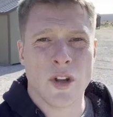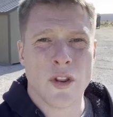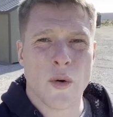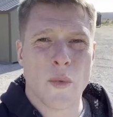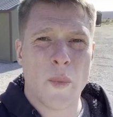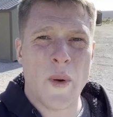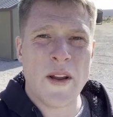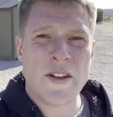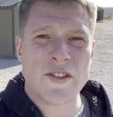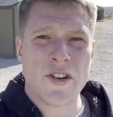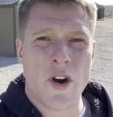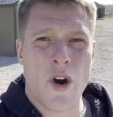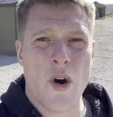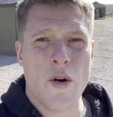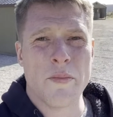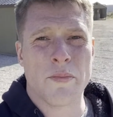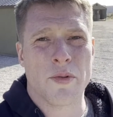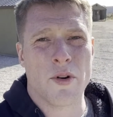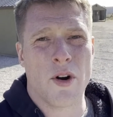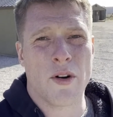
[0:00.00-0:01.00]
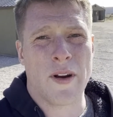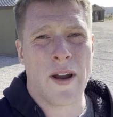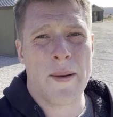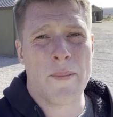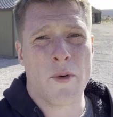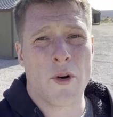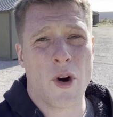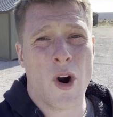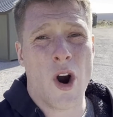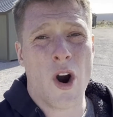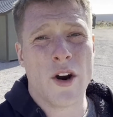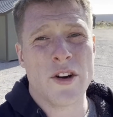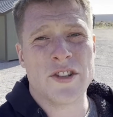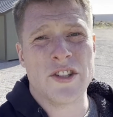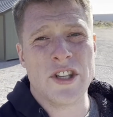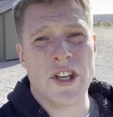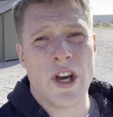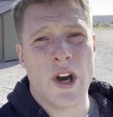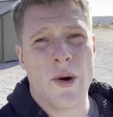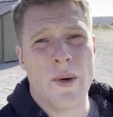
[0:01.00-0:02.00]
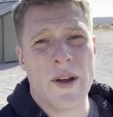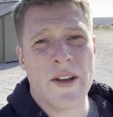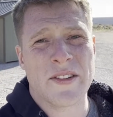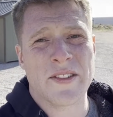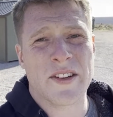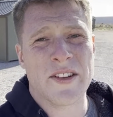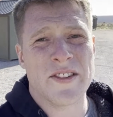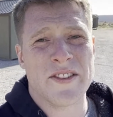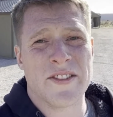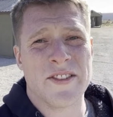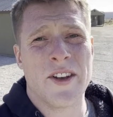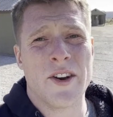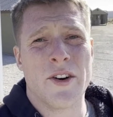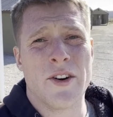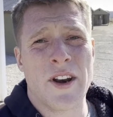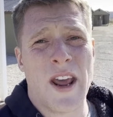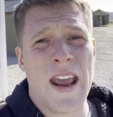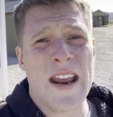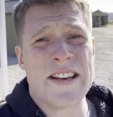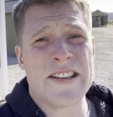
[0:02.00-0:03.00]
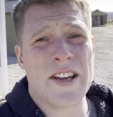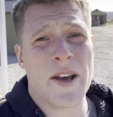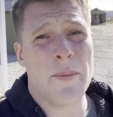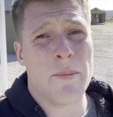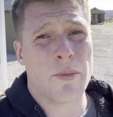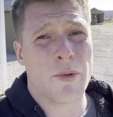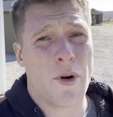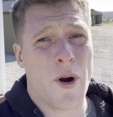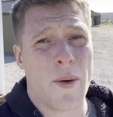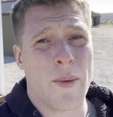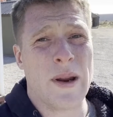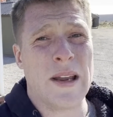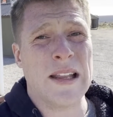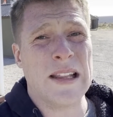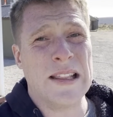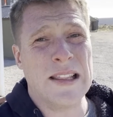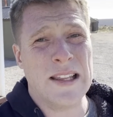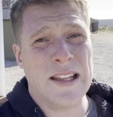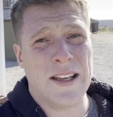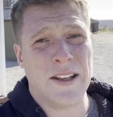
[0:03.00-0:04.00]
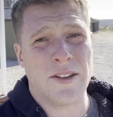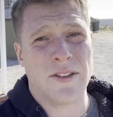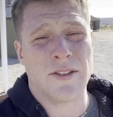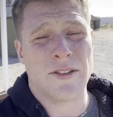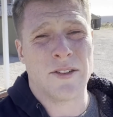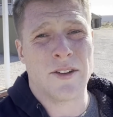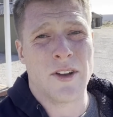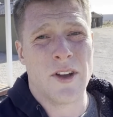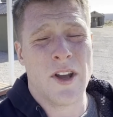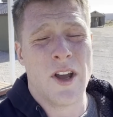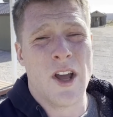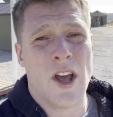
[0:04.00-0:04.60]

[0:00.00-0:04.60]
the rent to own program, or RTO, is considered a temporary lease.